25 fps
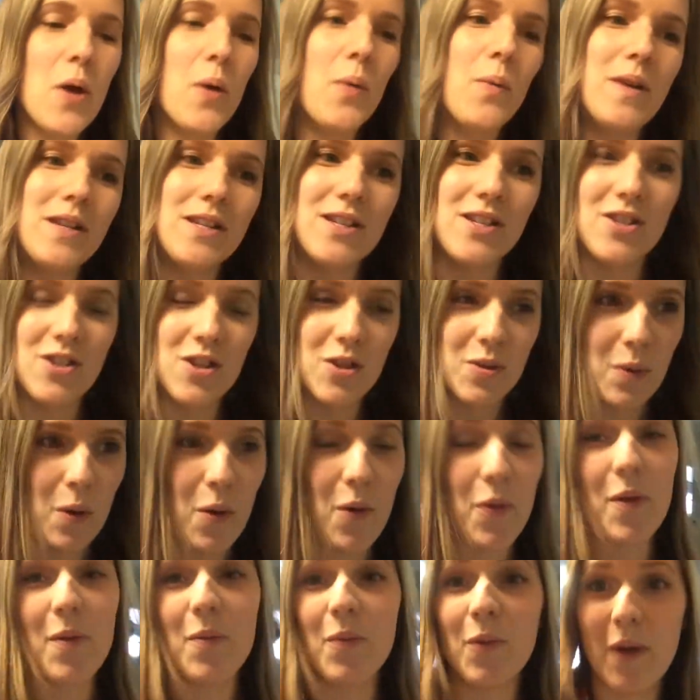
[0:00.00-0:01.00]
we just
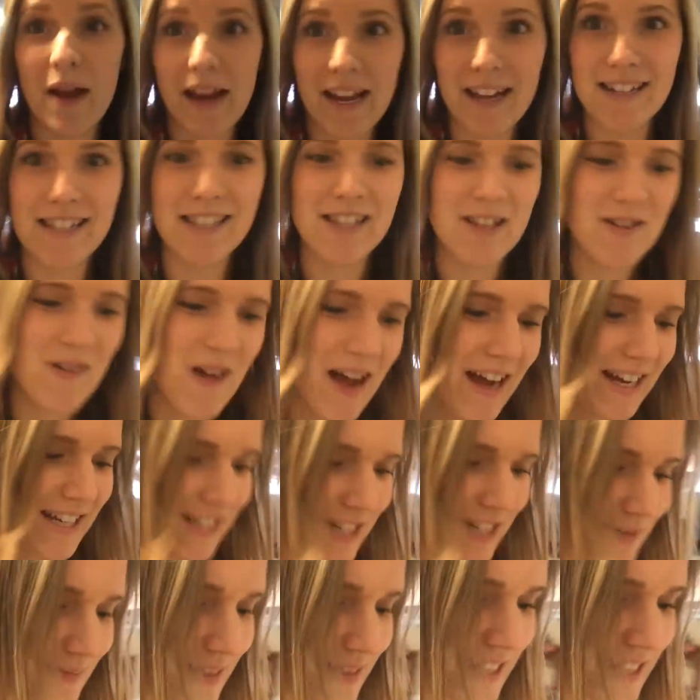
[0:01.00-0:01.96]
throw them right into the washing